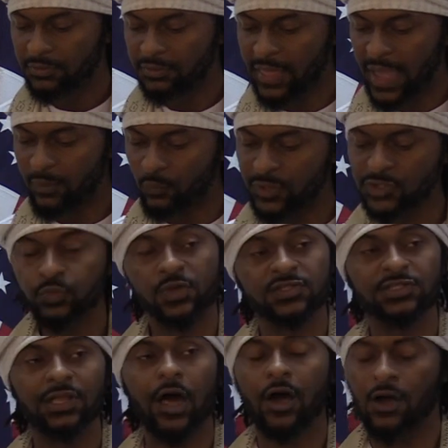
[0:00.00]
that which
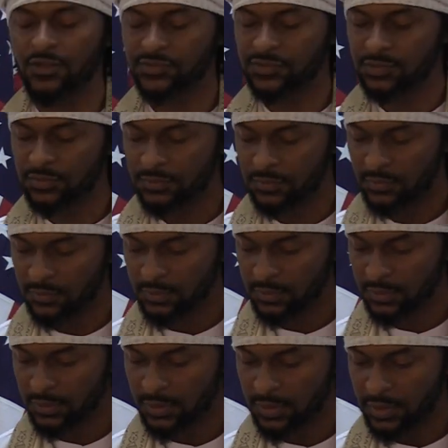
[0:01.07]
was lost,
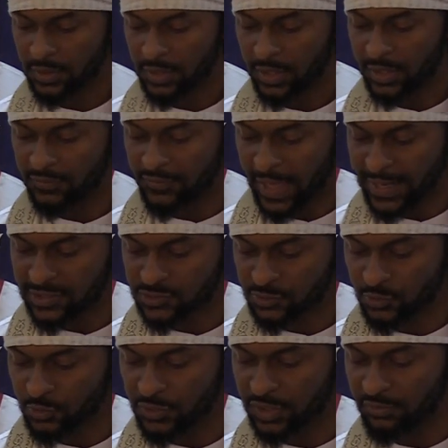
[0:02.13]
and that is
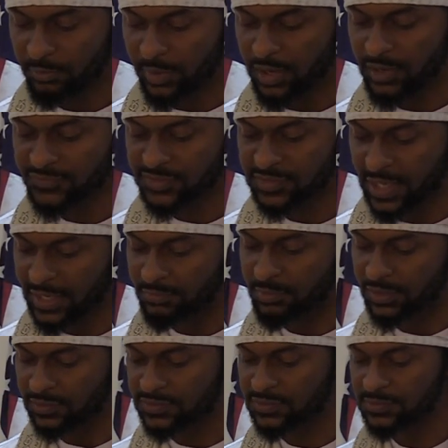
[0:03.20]
through the above
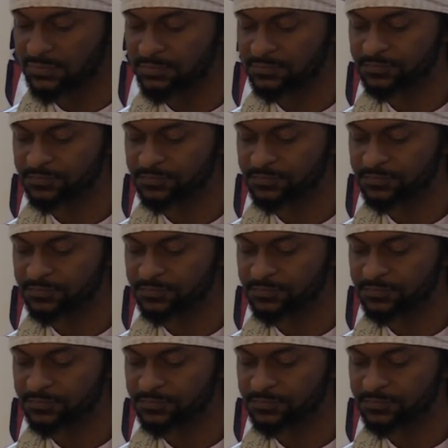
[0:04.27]
statements.